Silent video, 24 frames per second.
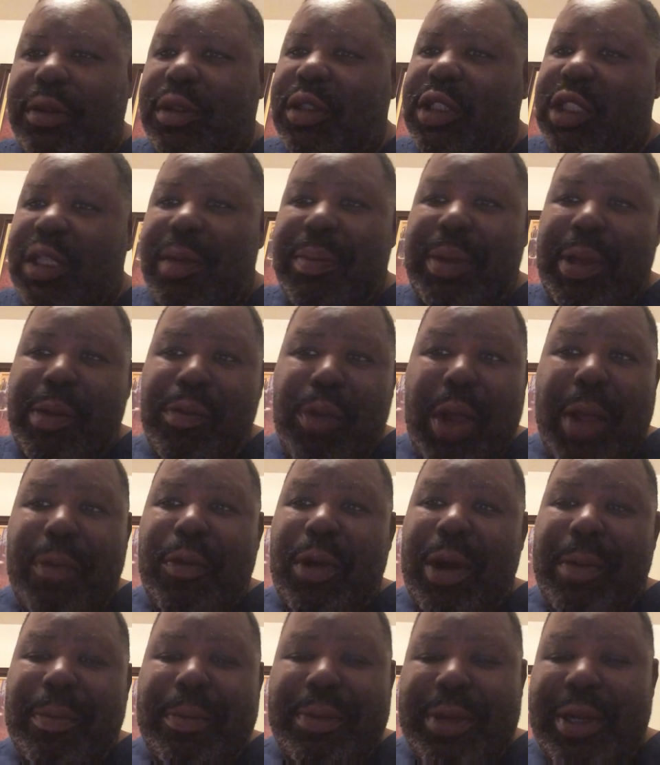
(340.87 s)
some people might
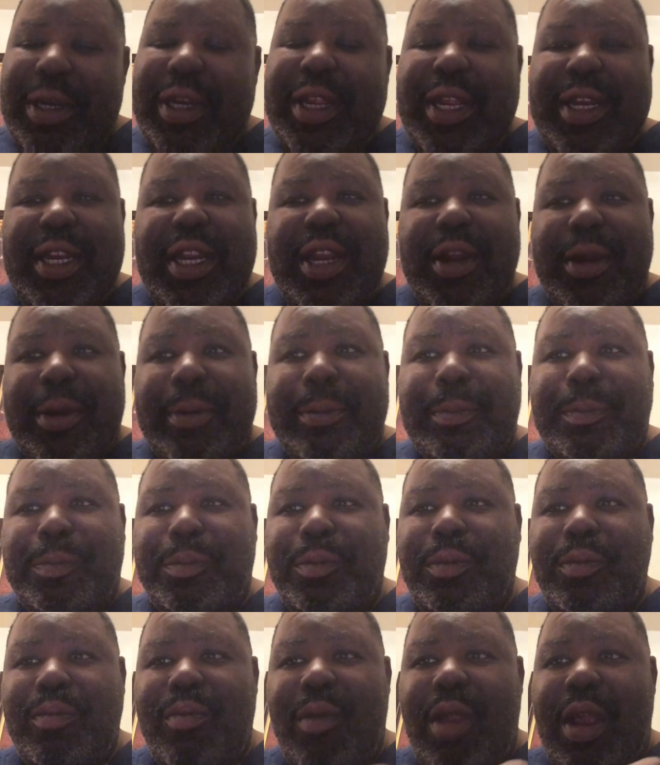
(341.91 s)
want to put it in their
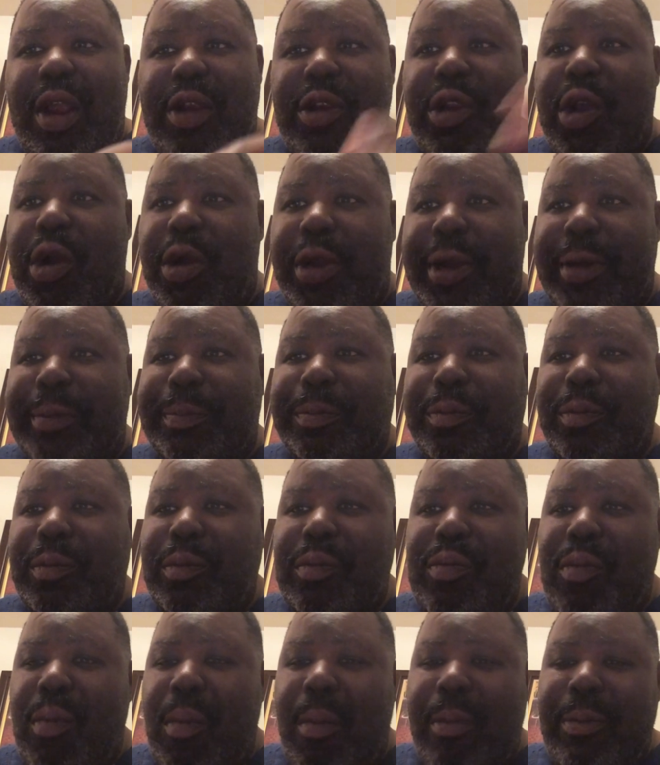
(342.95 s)
yogurt
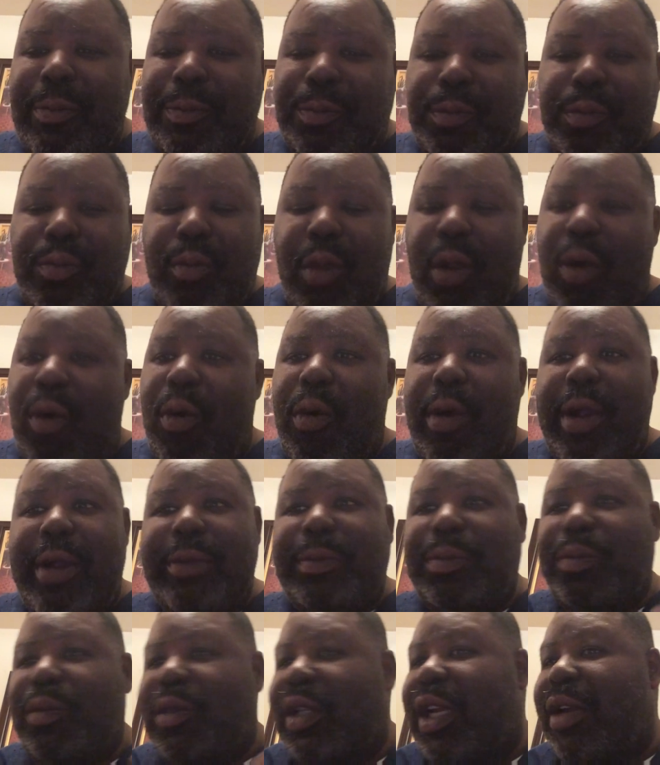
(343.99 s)
or
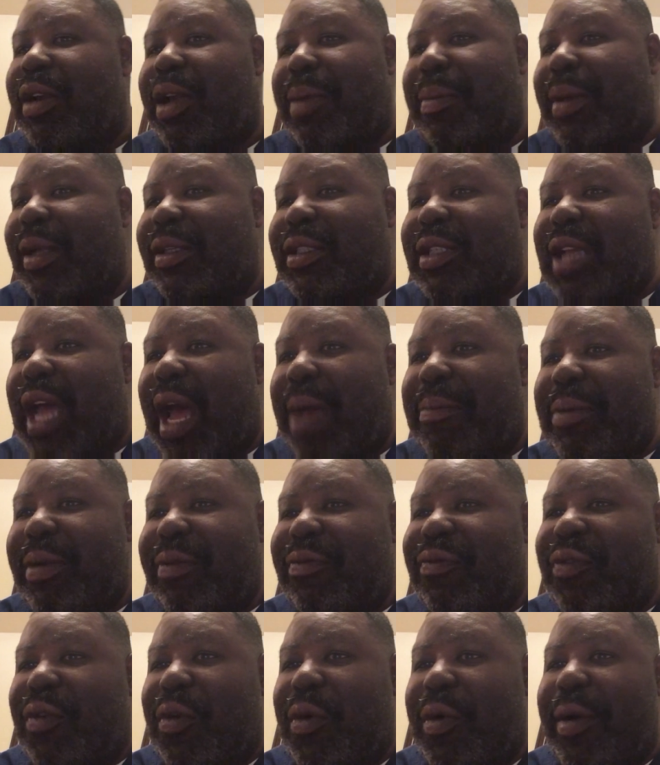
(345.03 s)
it could be a topping
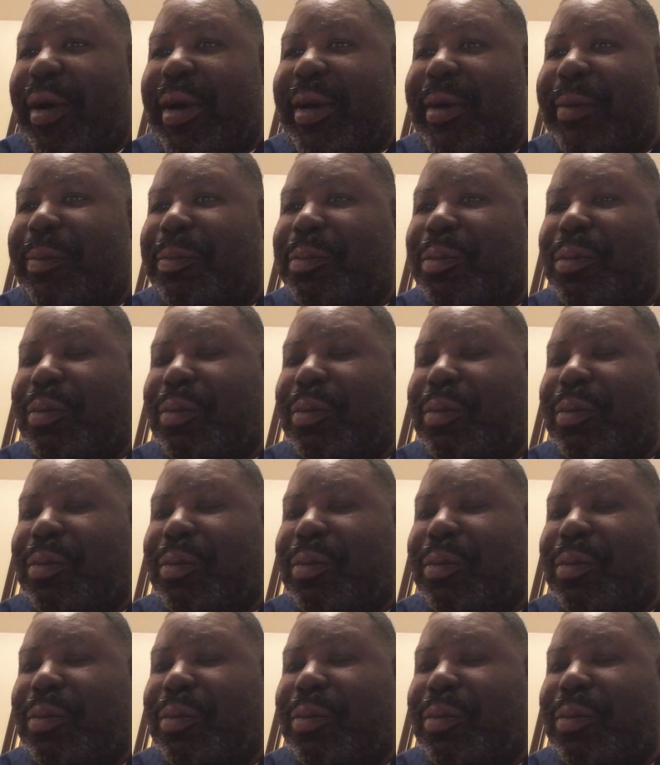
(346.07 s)
for